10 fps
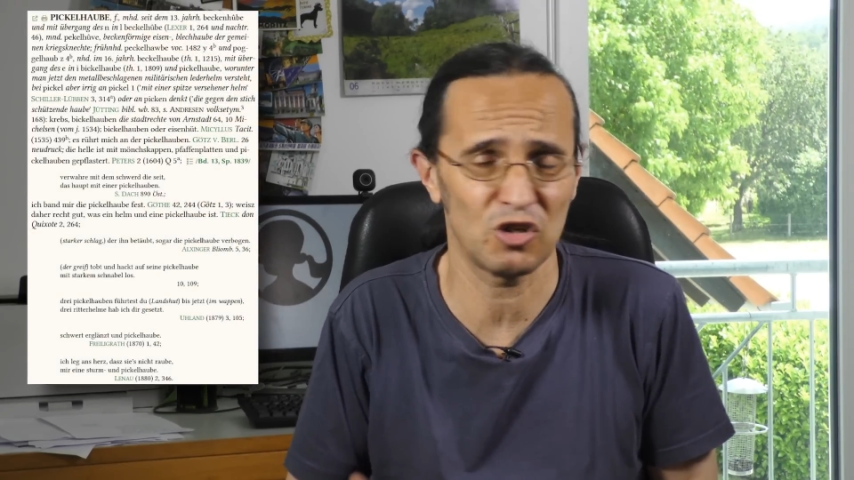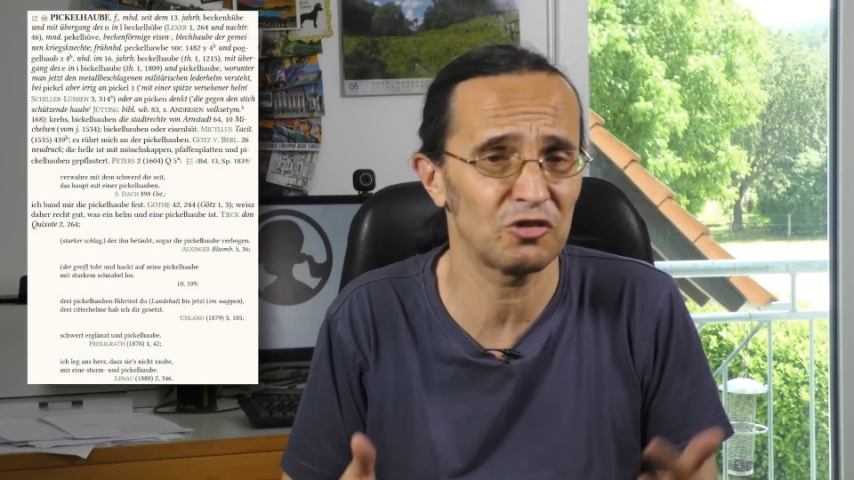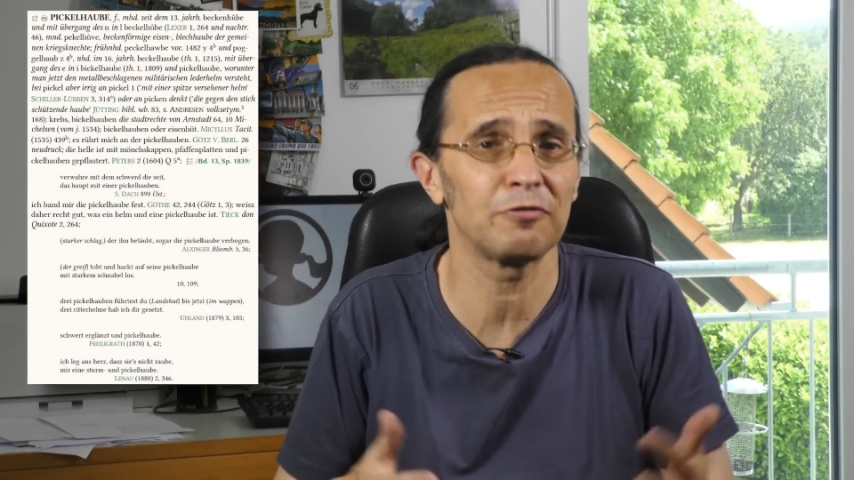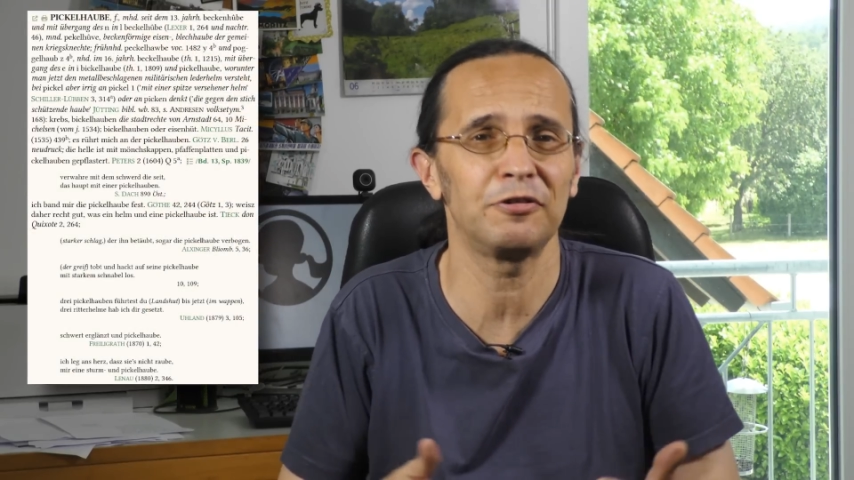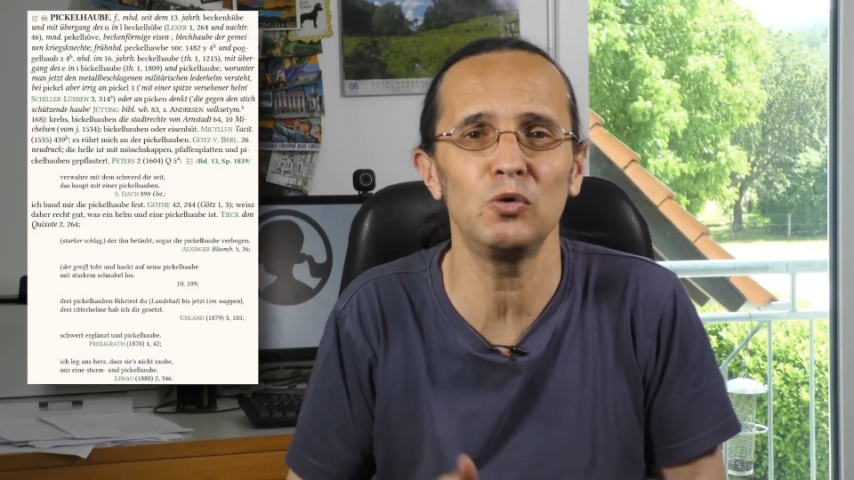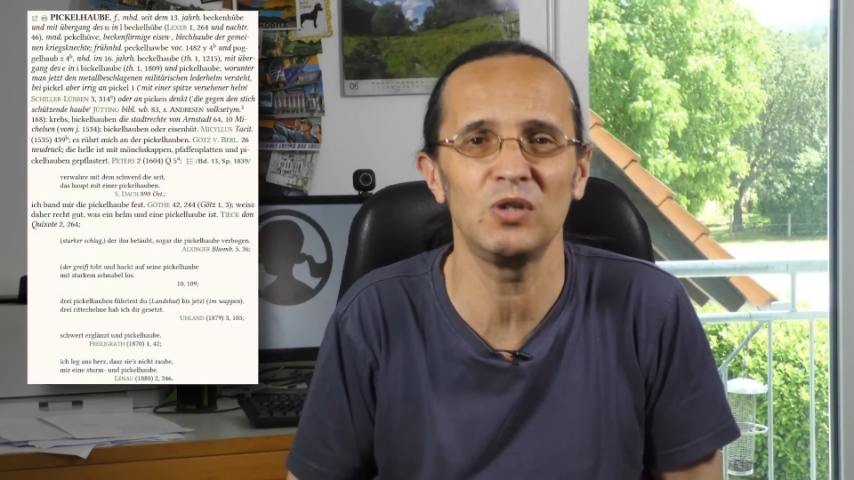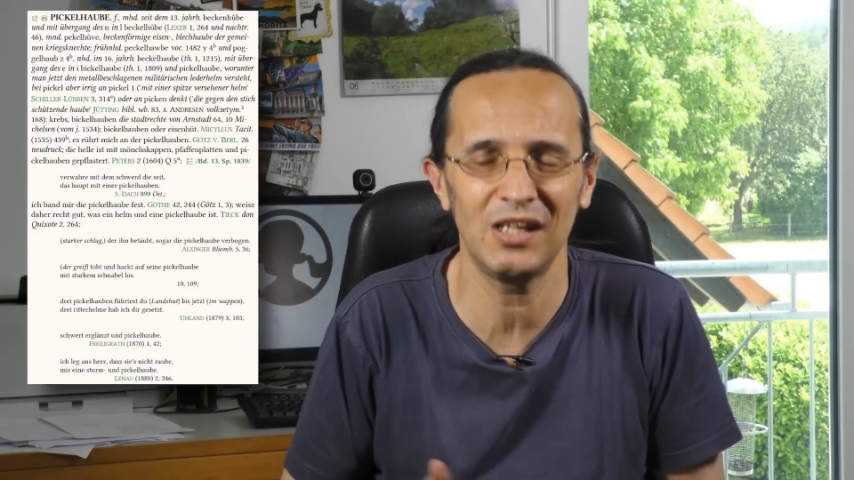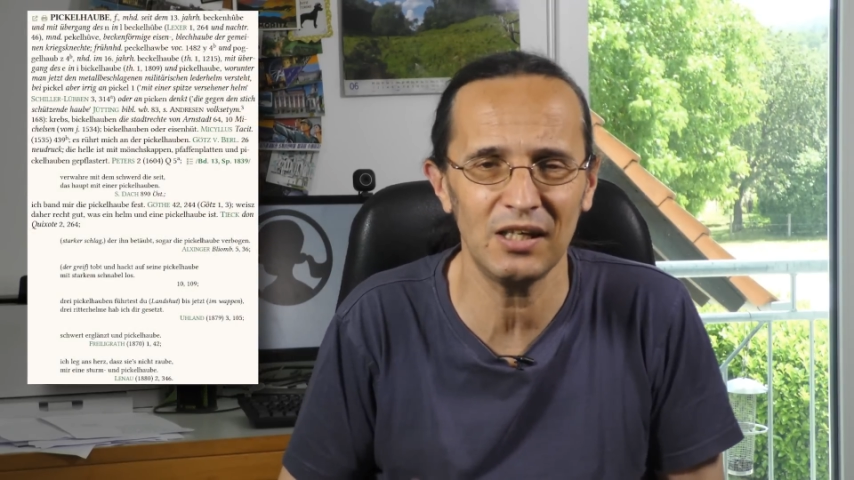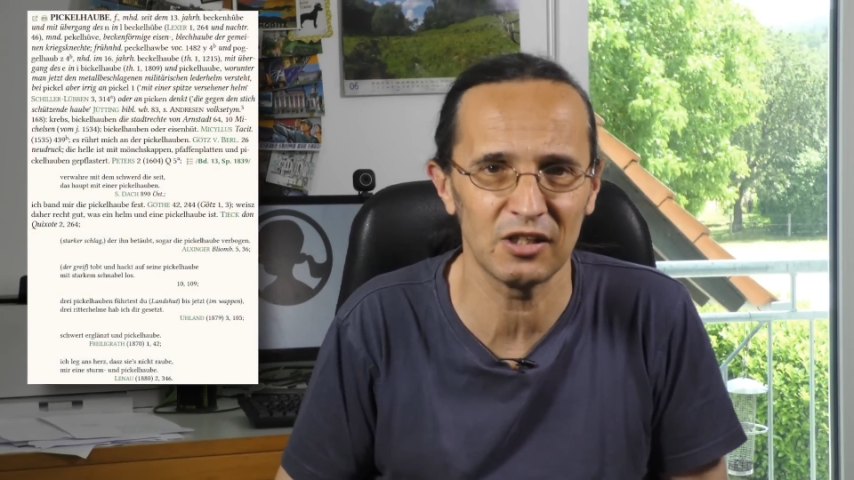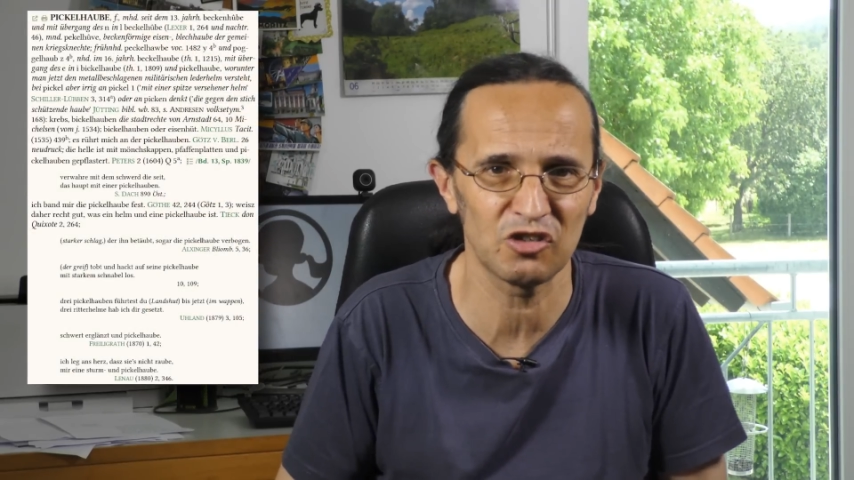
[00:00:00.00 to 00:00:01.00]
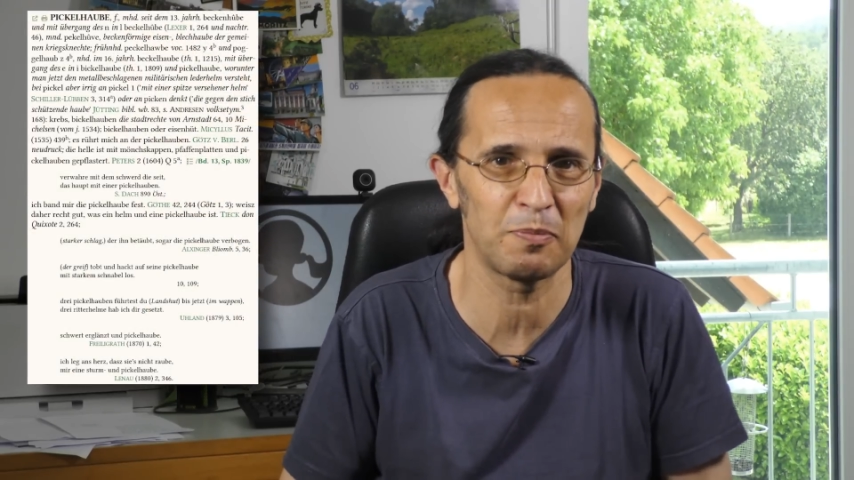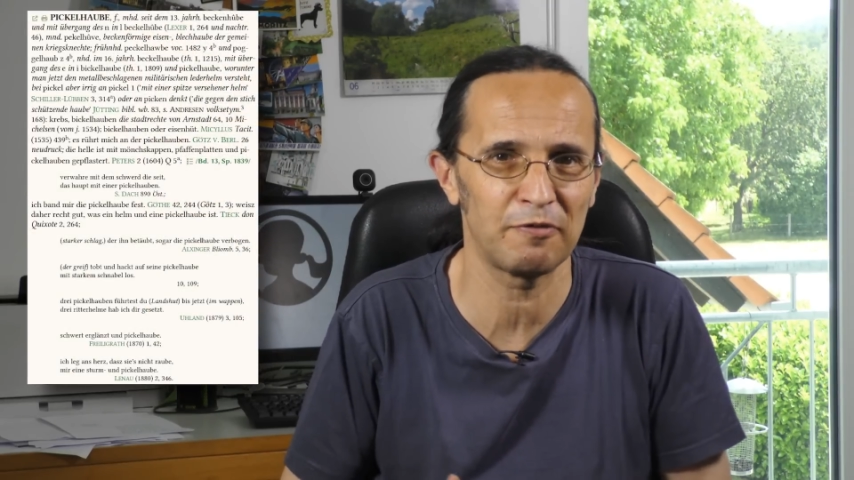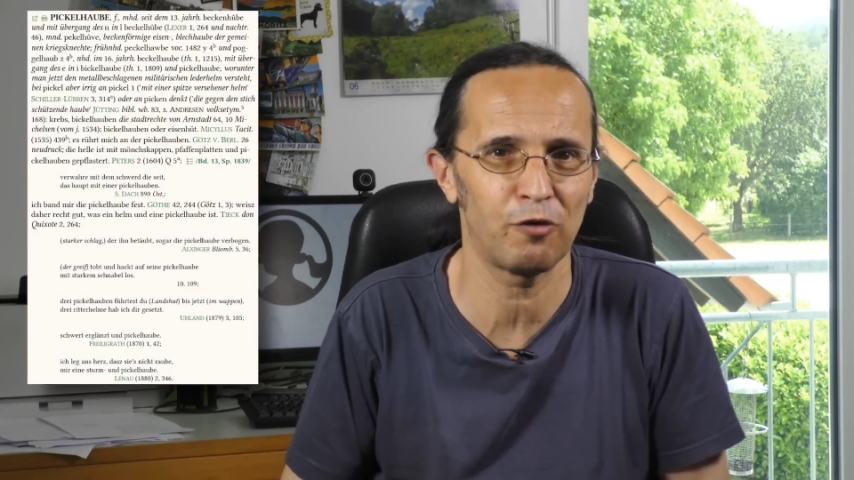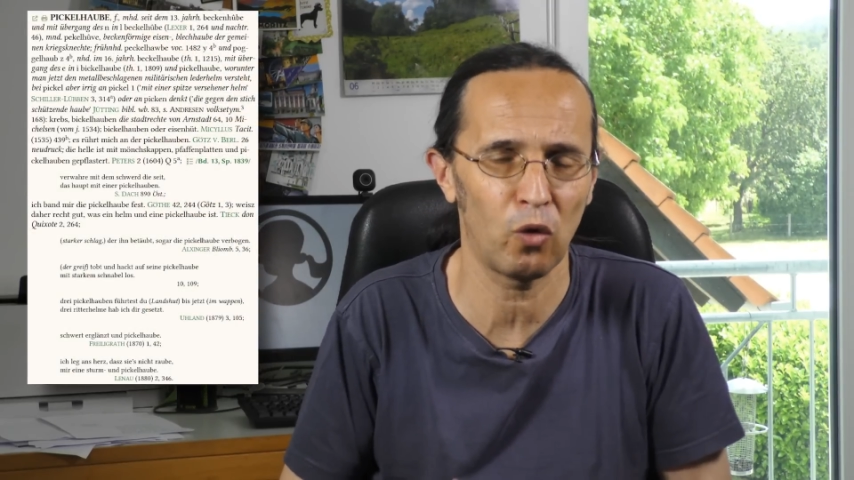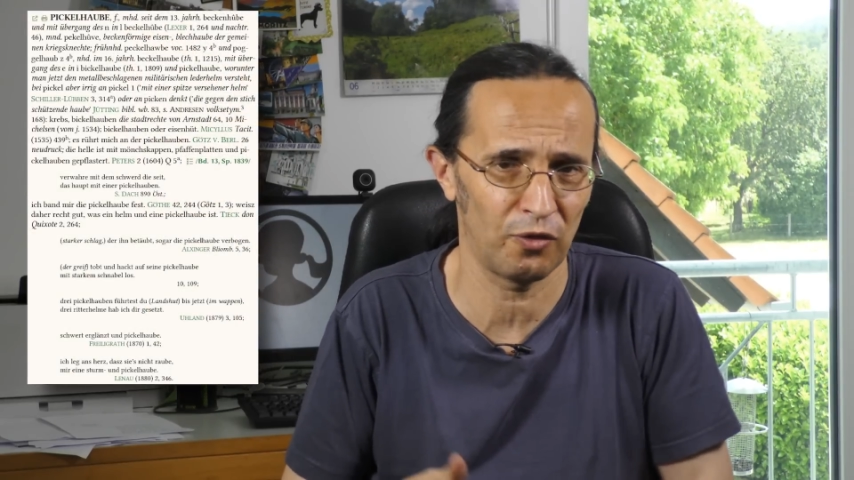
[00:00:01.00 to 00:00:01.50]
just a few years
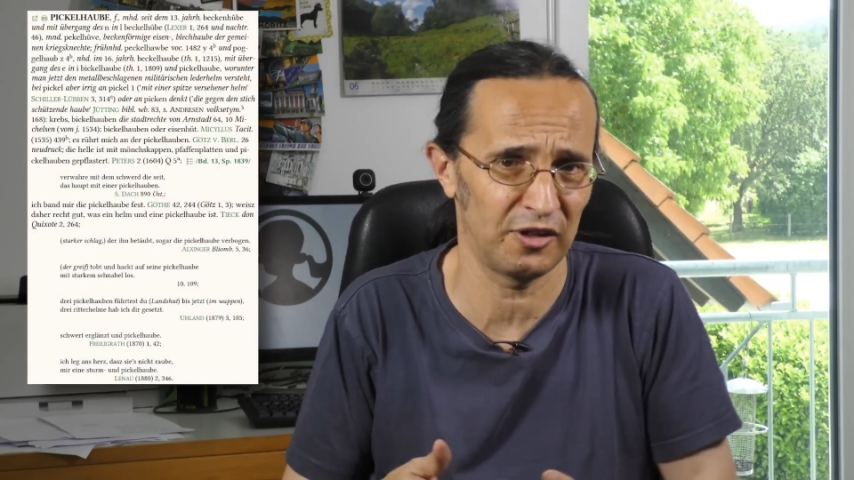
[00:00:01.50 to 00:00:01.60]
before